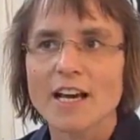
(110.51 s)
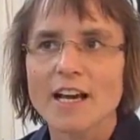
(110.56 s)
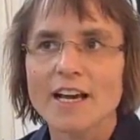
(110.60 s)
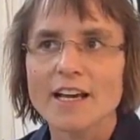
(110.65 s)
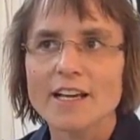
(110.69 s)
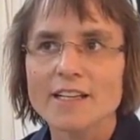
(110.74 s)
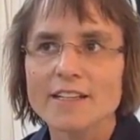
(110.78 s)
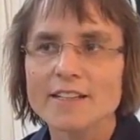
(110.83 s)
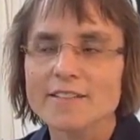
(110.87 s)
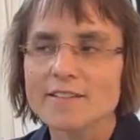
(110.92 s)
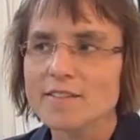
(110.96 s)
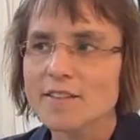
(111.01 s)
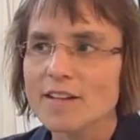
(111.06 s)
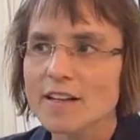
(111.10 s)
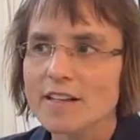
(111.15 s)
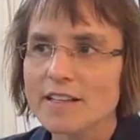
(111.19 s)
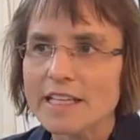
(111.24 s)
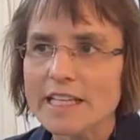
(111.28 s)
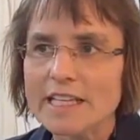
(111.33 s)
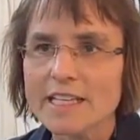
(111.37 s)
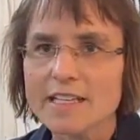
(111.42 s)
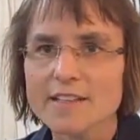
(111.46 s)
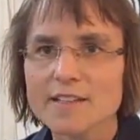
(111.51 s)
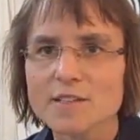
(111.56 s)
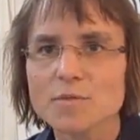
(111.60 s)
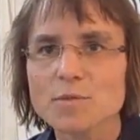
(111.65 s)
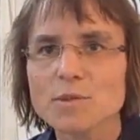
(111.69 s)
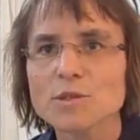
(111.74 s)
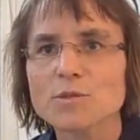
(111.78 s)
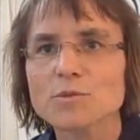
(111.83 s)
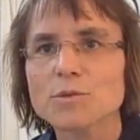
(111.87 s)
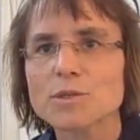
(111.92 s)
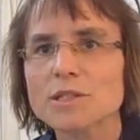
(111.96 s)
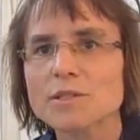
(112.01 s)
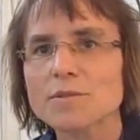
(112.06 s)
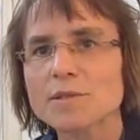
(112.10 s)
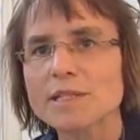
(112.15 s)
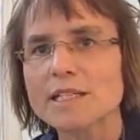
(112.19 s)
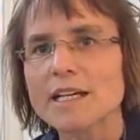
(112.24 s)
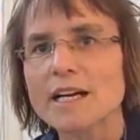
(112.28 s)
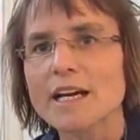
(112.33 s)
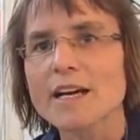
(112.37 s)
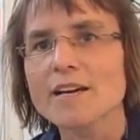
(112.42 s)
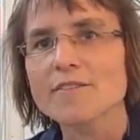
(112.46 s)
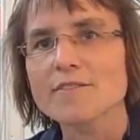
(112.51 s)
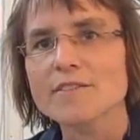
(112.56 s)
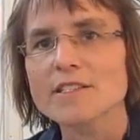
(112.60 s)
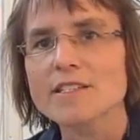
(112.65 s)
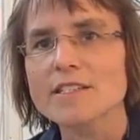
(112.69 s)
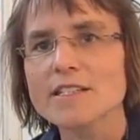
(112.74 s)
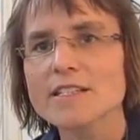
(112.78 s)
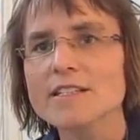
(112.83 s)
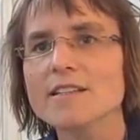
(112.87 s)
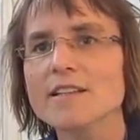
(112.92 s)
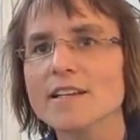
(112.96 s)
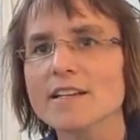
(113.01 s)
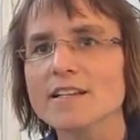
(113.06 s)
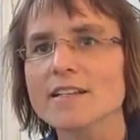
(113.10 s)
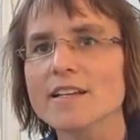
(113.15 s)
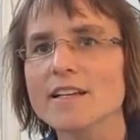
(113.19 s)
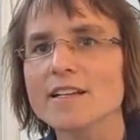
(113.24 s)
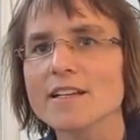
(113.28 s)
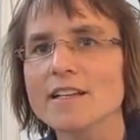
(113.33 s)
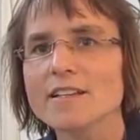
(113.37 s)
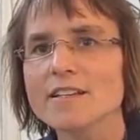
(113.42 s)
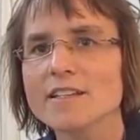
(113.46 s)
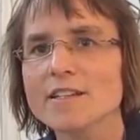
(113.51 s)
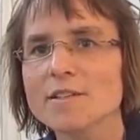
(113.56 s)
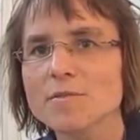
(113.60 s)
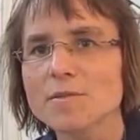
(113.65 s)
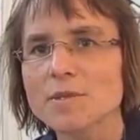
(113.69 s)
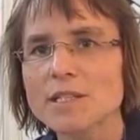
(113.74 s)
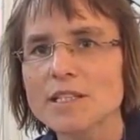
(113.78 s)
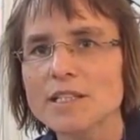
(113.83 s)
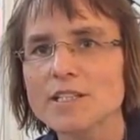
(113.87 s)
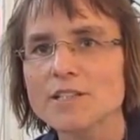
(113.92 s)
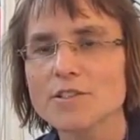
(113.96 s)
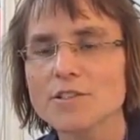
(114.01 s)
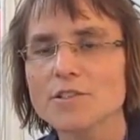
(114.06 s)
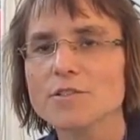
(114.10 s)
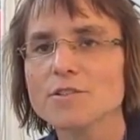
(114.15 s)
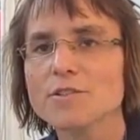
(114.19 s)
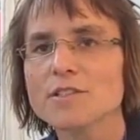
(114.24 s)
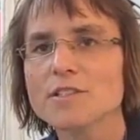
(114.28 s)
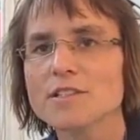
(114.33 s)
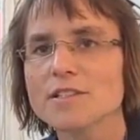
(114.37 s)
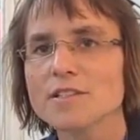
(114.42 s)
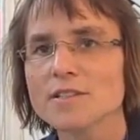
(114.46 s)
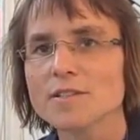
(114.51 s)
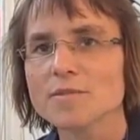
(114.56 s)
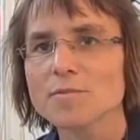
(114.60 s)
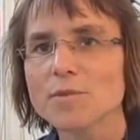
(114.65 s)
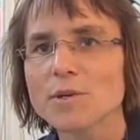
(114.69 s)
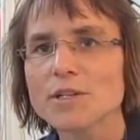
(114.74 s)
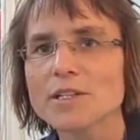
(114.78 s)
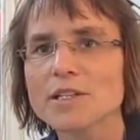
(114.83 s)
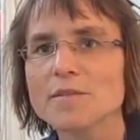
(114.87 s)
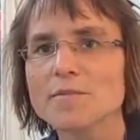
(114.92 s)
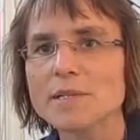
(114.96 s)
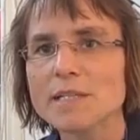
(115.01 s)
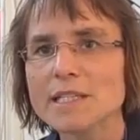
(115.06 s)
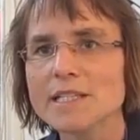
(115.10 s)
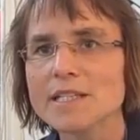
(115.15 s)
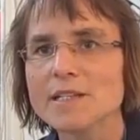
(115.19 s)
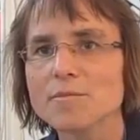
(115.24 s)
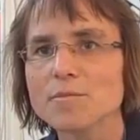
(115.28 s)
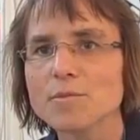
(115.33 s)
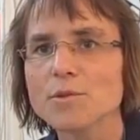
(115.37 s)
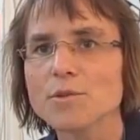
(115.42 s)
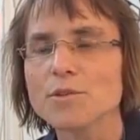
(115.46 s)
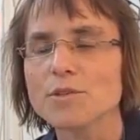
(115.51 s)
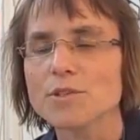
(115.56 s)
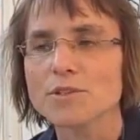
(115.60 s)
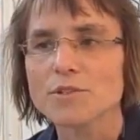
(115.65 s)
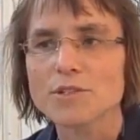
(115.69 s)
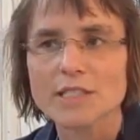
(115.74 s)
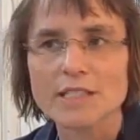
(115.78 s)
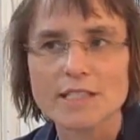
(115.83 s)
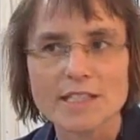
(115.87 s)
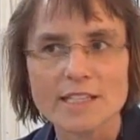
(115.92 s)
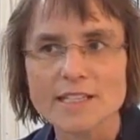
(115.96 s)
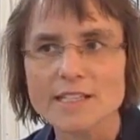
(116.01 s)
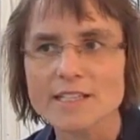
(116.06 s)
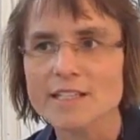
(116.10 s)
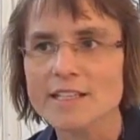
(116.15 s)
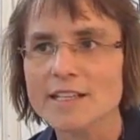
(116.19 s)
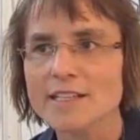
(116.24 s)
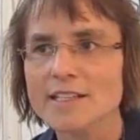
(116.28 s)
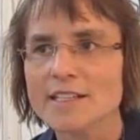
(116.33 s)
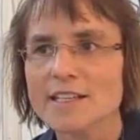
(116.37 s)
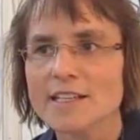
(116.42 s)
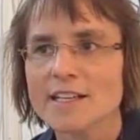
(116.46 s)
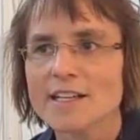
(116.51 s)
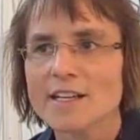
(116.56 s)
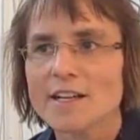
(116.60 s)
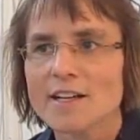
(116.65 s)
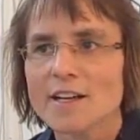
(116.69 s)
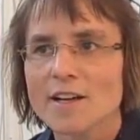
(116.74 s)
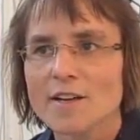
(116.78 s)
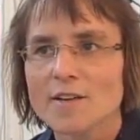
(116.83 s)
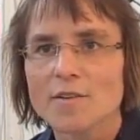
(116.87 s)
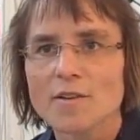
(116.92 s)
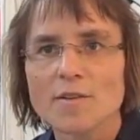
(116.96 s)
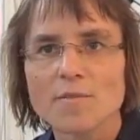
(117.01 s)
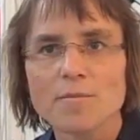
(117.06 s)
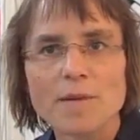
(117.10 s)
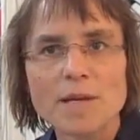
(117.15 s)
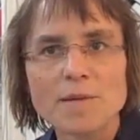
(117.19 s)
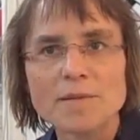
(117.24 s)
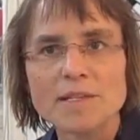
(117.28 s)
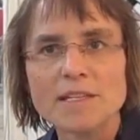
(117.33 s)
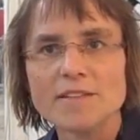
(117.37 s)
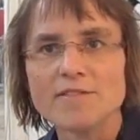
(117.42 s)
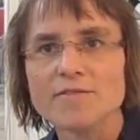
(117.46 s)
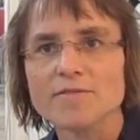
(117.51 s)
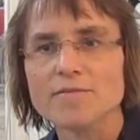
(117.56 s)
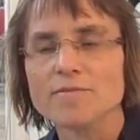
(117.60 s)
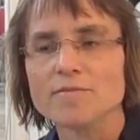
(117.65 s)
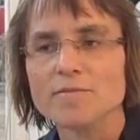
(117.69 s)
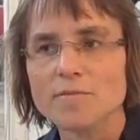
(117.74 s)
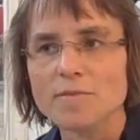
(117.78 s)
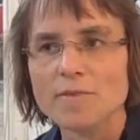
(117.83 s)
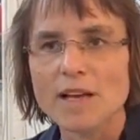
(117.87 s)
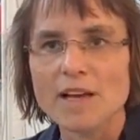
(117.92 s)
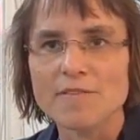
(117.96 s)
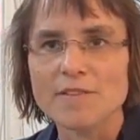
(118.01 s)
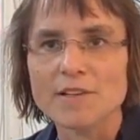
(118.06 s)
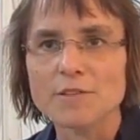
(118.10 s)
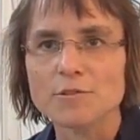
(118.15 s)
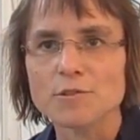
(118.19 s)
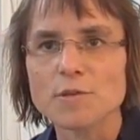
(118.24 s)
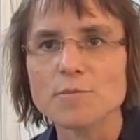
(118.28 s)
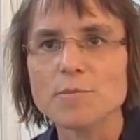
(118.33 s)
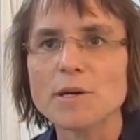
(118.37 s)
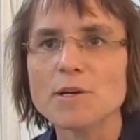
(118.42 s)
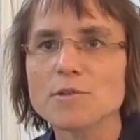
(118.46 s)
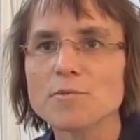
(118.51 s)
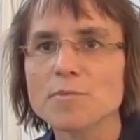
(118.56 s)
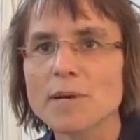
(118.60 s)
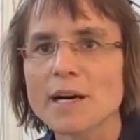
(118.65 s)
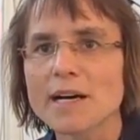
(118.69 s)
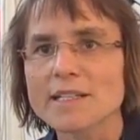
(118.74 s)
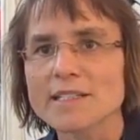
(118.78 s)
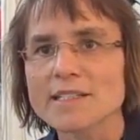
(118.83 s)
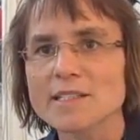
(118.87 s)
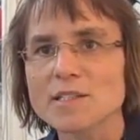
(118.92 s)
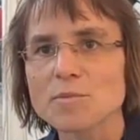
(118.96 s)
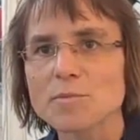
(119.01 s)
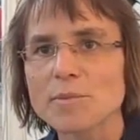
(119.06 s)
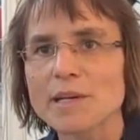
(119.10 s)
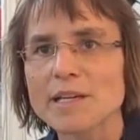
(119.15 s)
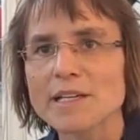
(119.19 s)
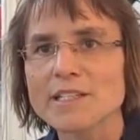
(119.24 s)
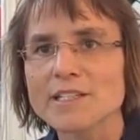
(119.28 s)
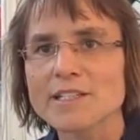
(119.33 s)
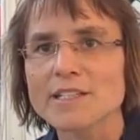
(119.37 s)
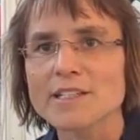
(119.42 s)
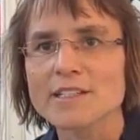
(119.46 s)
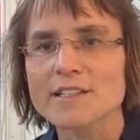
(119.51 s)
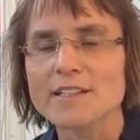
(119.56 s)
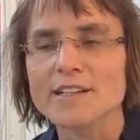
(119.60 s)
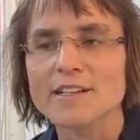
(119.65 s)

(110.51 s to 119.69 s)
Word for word: And here at the World Water Week, I haven't seen that. And I think we need to use the modern media more, using the internet maybe even having remote participation,